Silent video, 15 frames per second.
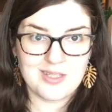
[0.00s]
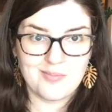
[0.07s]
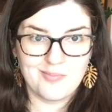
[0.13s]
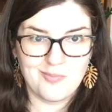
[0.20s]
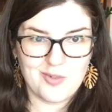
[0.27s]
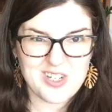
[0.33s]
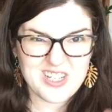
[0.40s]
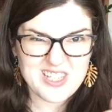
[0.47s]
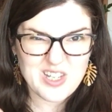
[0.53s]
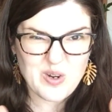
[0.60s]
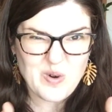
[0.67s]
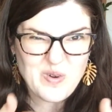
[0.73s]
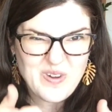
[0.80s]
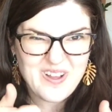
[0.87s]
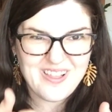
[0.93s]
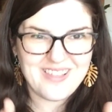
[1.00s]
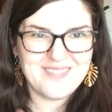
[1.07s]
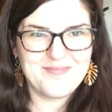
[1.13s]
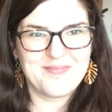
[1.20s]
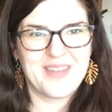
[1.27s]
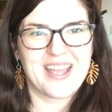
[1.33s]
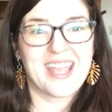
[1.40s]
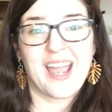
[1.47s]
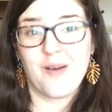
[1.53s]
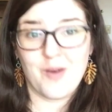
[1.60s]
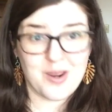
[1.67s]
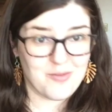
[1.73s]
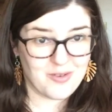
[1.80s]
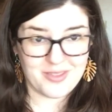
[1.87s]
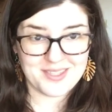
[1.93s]
which is cool. Can't
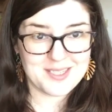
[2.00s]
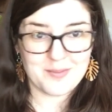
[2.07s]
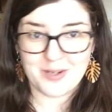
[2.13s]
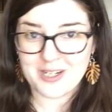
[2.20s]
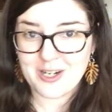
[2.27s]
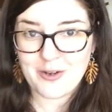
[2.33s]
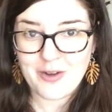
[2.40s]
wait for this one to